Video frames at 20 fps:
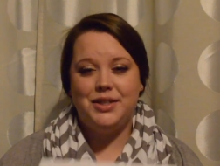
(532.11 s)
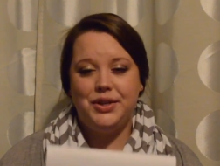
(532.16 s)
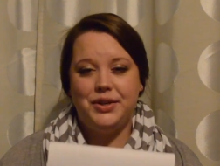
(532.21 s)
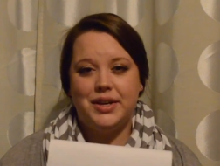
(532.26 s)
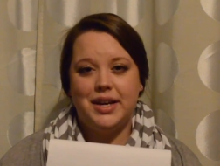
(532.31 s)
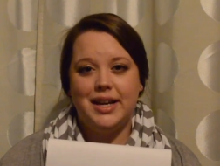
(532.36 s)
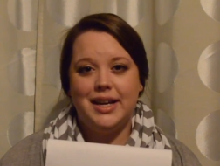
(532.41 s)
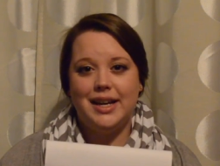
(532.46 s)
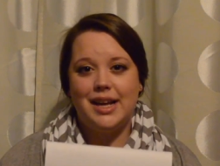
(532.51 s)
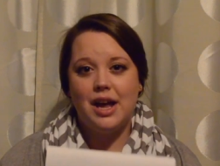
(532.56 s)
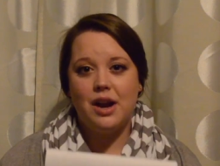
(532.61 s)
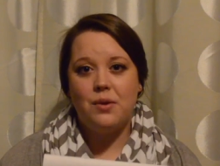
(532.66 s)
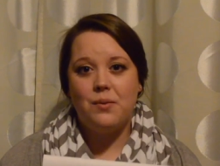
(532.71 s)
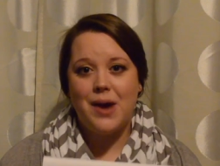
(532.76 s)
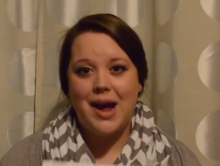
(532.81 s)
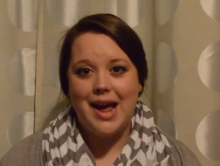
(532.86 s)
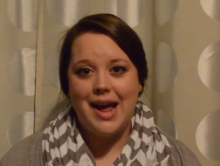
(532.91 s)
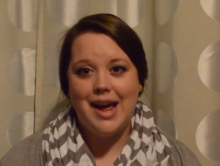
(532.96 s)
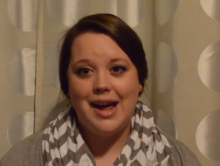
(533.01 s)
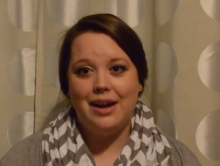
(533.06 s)
You can get
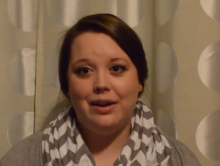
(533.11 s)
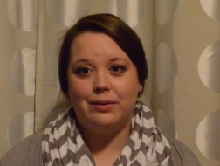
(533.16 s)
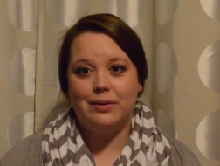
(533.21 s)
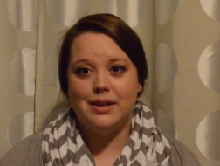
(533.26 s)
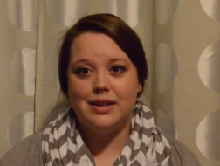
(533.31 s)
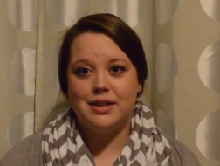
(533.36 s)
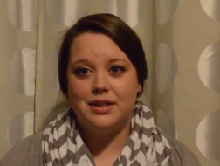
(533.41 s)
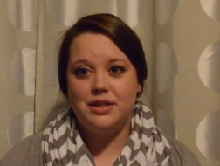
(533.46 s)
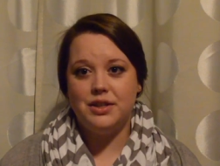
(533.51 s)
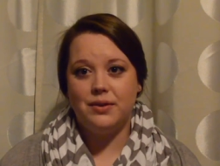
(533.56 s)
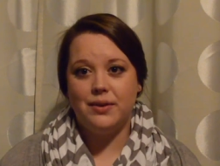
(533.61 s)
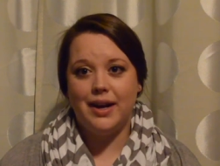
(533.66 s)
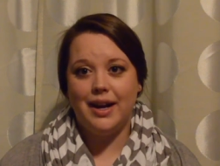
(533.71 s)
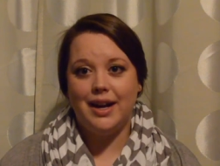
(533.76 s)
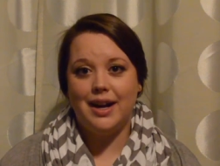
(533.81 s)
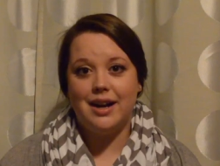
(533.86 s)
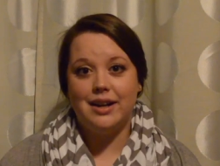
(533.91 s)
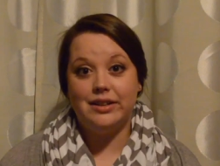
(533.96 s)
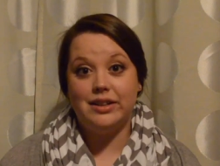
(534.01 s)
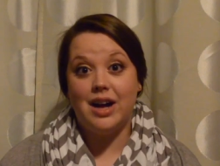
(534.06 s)
away with doing
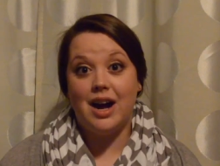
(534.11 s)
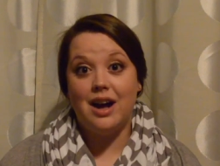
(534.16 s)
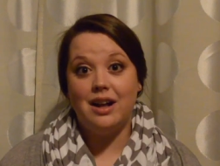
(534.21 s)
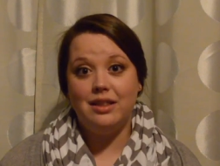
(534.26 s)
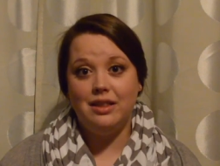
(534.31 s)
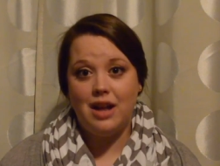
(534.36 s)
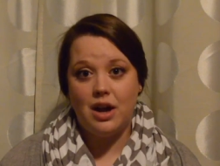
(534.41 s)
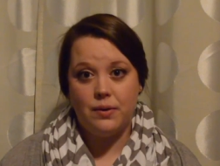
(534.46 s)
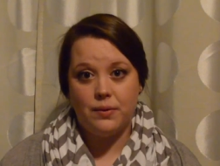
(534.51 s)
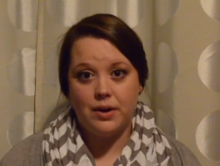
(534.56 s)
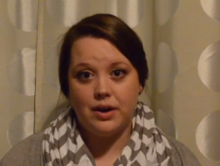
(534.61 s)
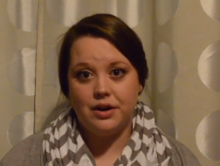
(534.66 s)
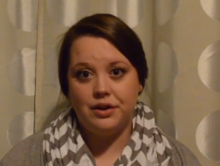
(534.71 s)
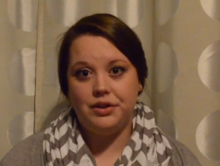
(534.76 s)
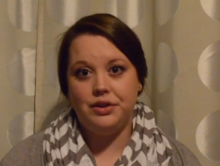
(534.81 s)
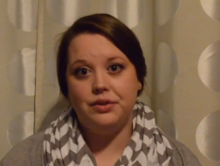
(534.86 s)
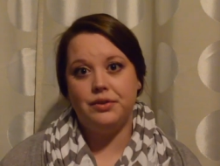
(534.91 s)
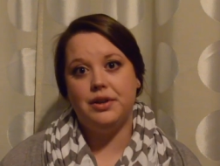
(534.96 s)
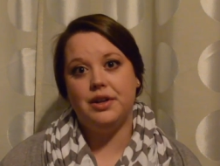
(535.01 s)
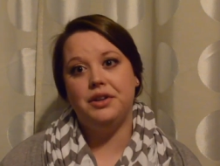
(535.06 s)
a lot lower.
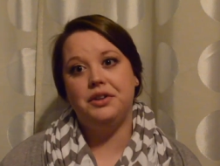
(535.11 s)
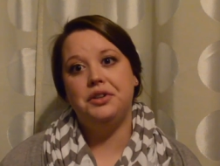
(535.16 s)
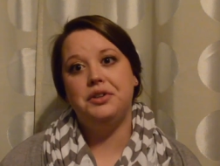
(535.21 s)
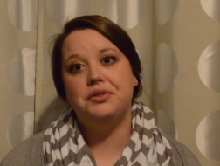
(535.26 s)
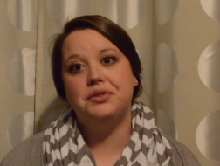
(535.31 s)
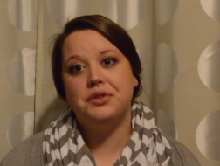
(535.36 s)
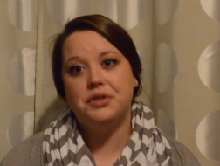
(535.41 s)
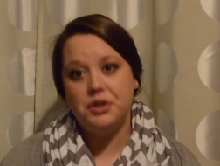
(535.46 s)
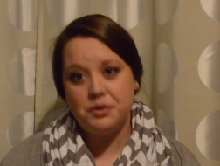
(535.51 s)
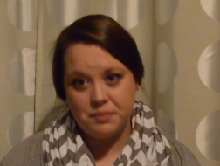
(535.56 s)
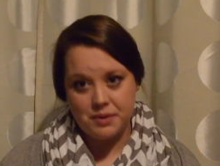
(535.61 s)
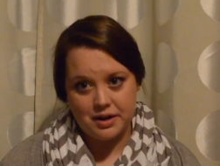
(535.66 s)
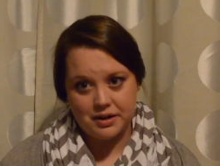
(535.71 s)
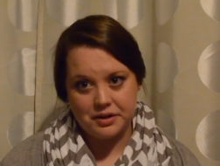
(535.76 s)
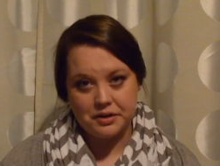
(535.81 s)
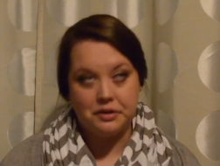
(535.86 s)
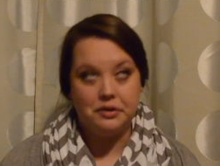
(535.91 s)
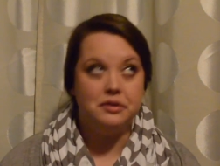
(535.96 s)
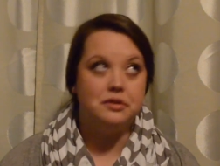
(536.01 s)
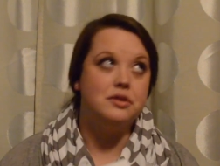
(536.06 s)
You can use coupon
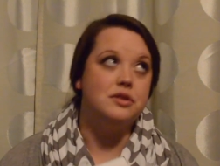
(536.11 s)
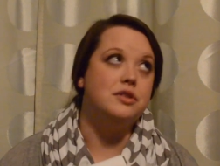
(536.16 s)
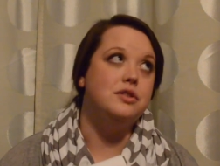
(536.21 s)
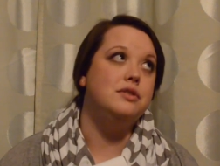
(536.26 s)
codes.